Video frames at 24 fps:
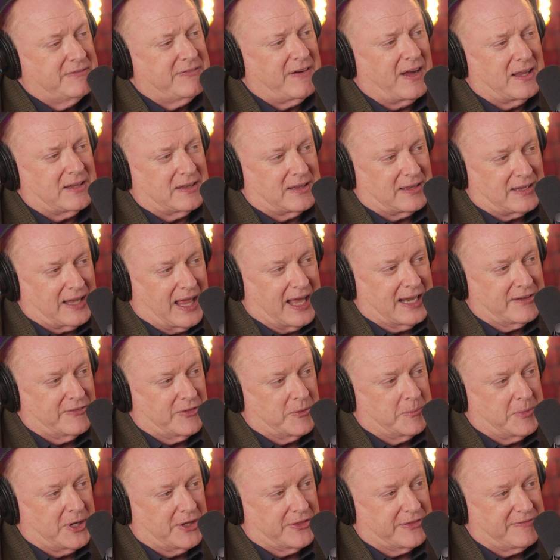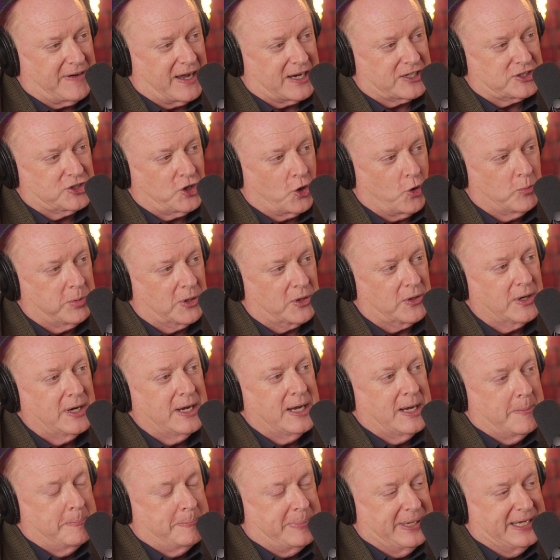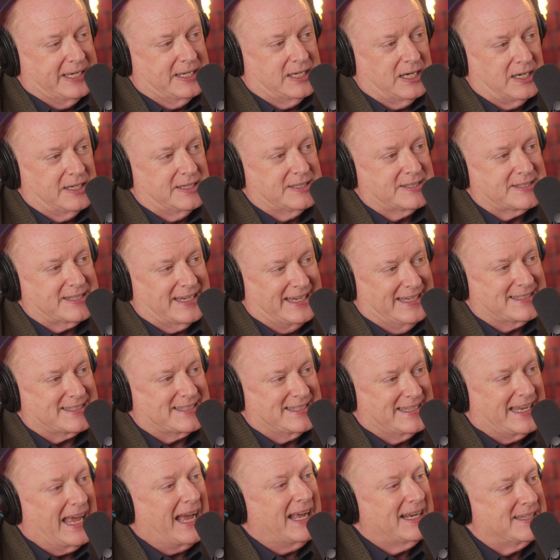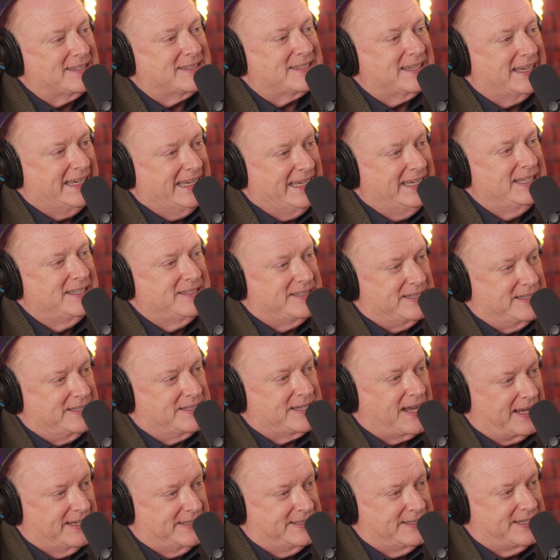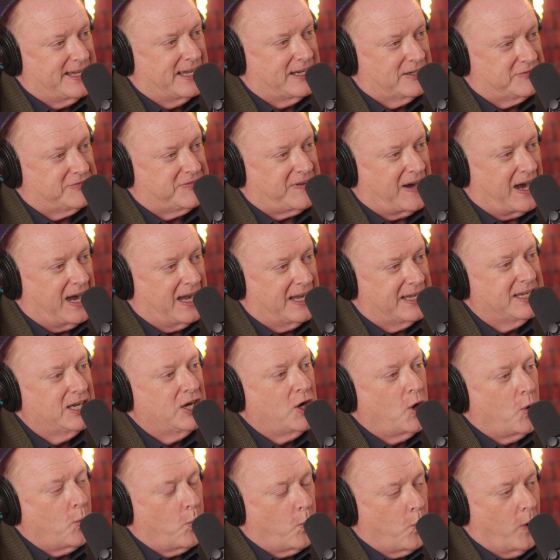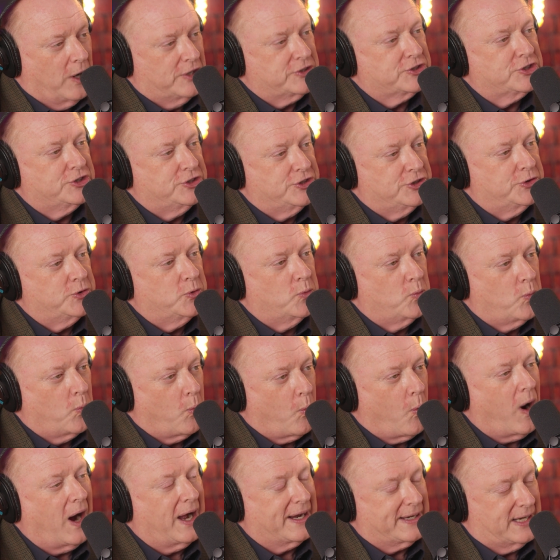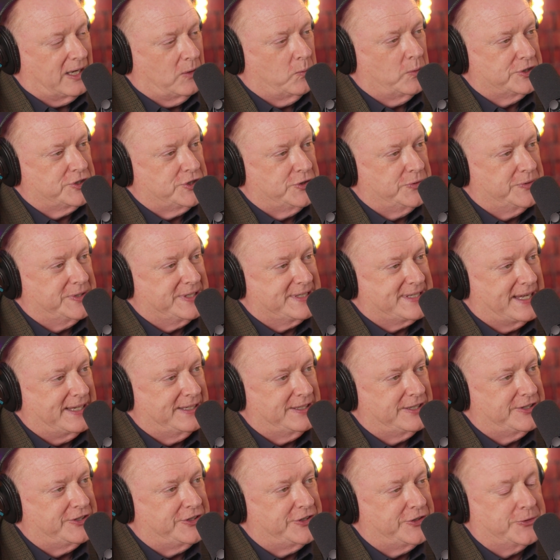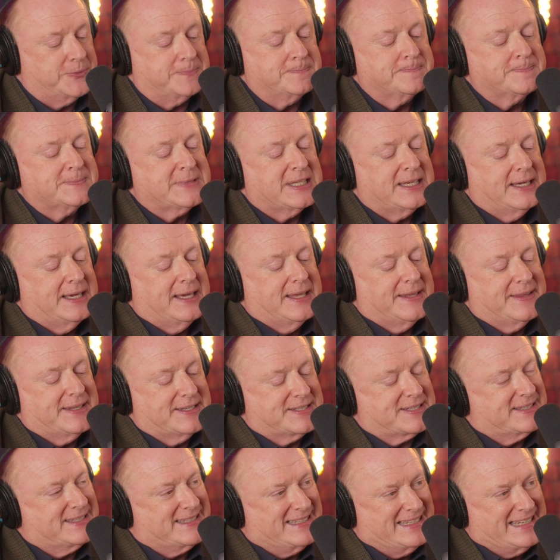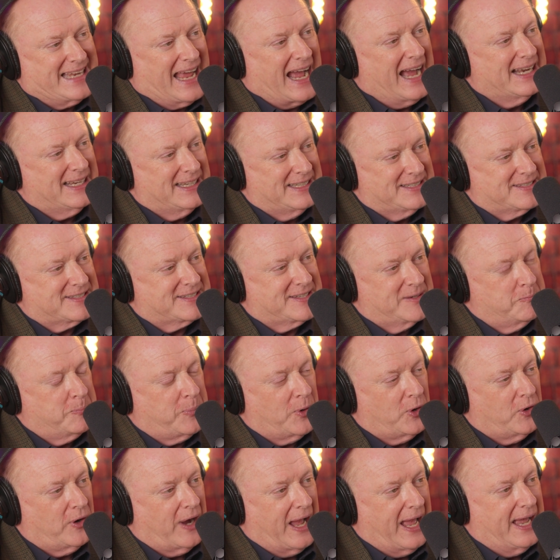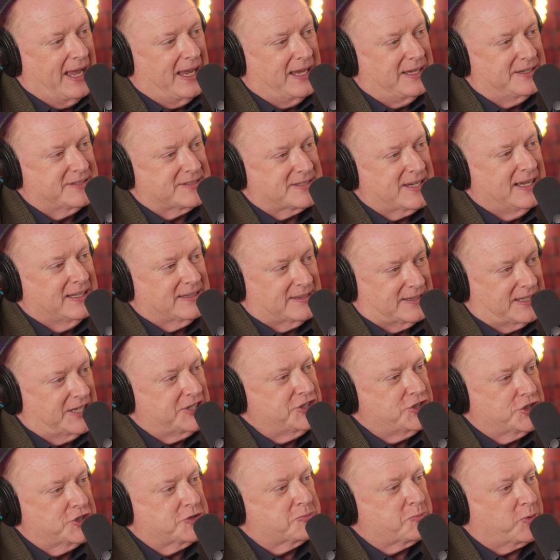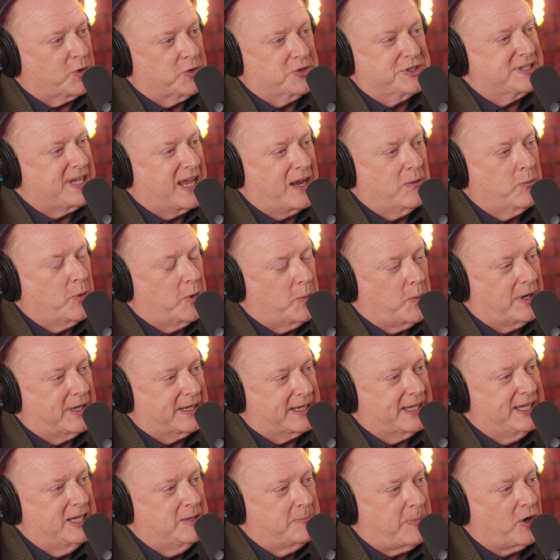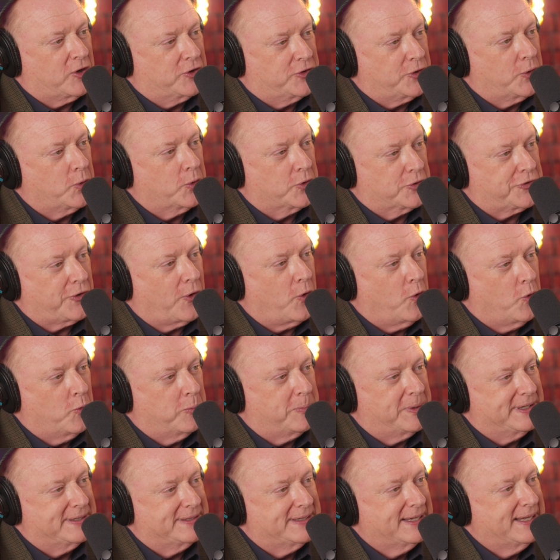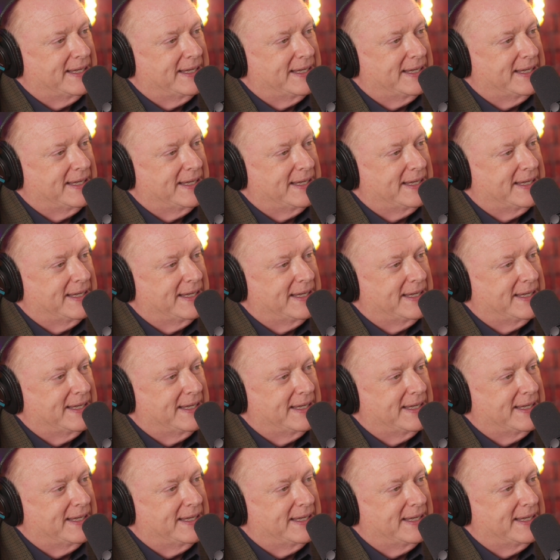a lot of the month of October because it's not as easy to identify what you want and what you intend to do. This is not as simple as, let's just present we want to keep our doors open.